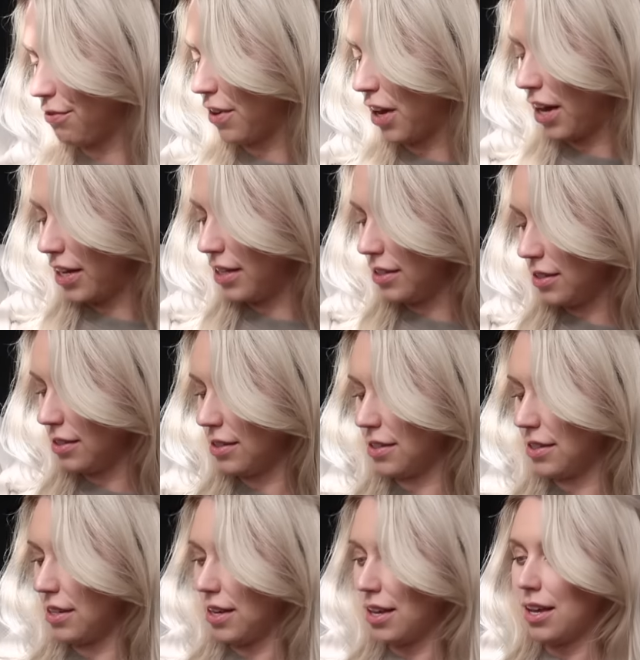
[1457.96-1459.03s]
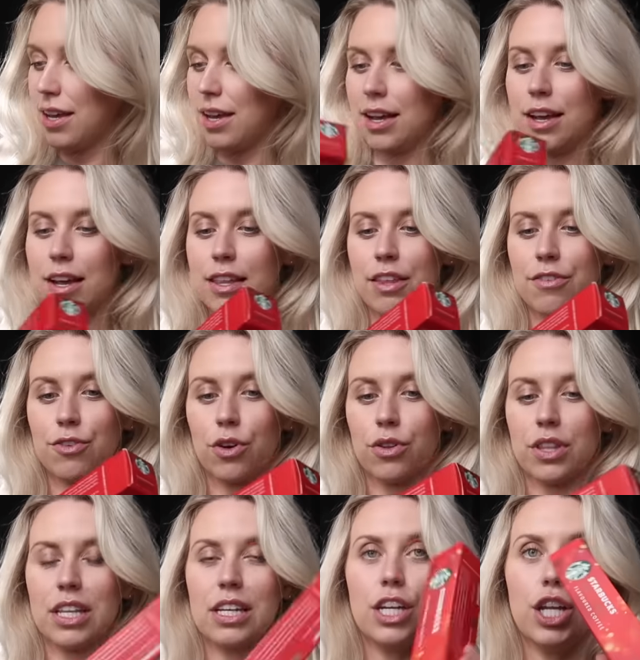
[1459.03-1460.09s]
finds they've
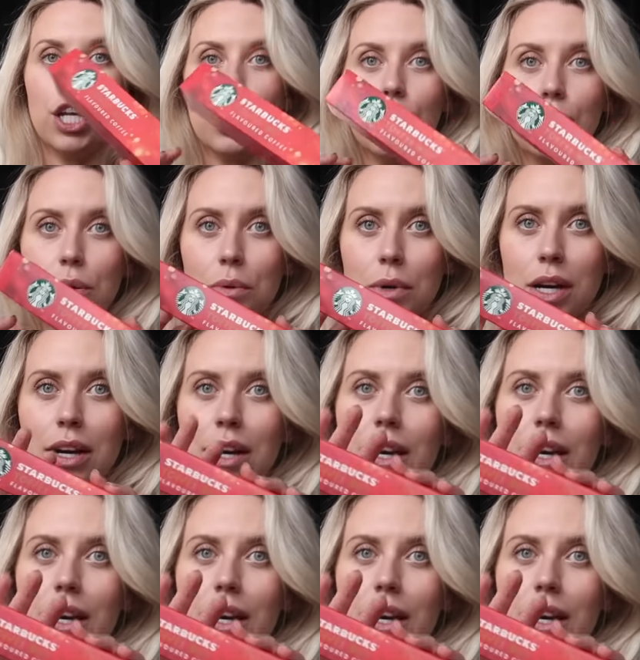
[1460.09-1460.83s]
got the new